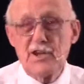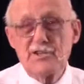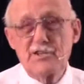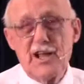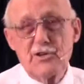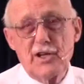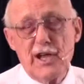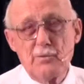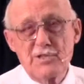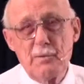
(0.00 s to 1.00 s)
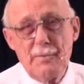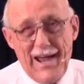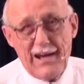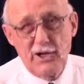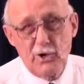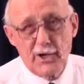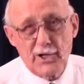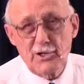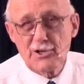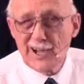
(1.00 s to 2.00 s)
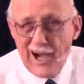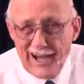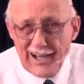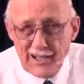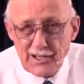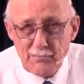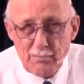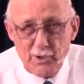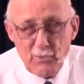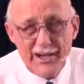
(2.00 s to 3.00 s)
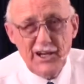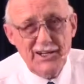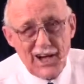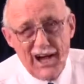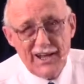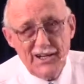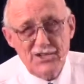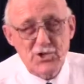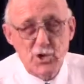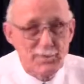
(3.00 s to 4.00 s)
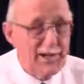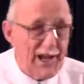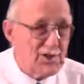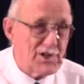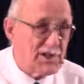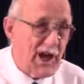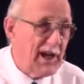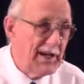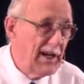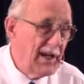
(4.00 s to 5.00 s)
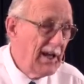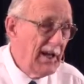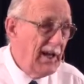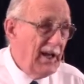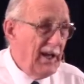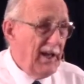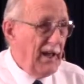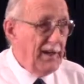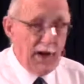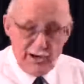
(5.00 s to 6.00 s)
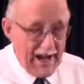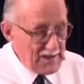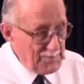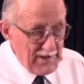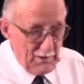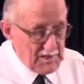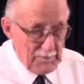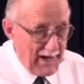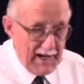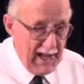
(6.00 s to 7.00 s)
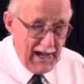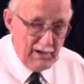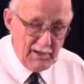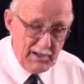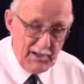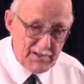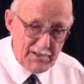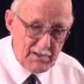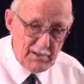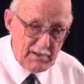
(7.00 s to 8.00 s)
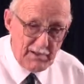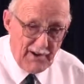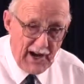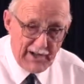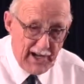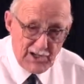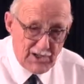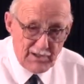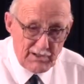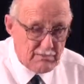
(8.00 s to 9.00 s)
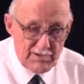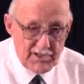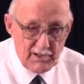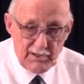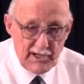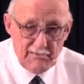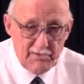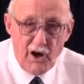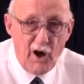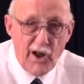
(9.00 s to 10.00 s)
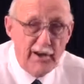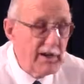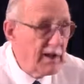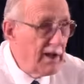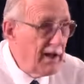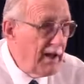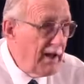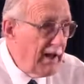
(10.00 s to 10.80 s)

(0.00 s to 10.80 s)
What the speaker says: So Jesus had to come as a man in order to die. But when he died, his human nature died. Don't ask me to explain how his divine nature still lived on